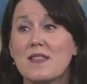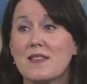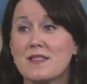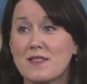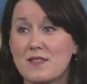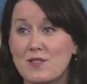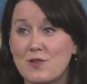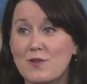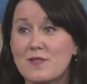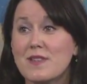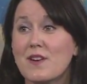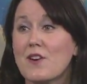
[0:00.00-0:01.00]
This is
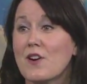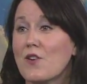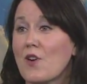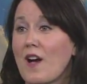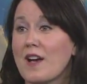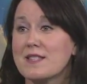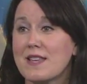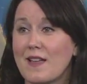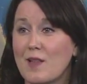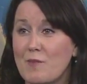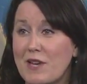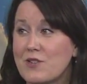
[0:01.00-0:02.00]
students that are across
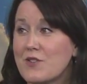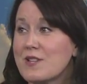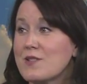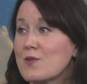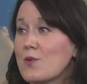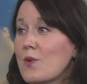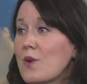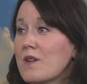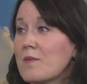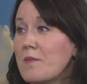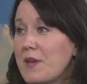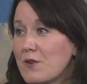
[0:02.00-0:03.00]
elementary
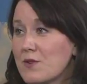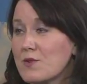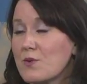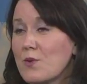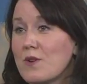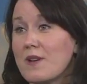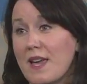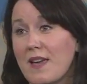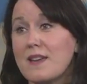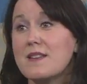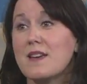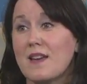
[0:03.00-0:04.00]
school, middle school,
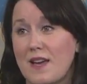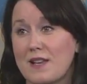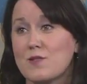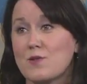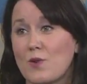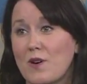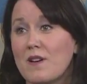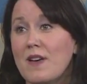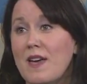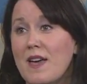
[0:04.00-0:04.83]
and high school.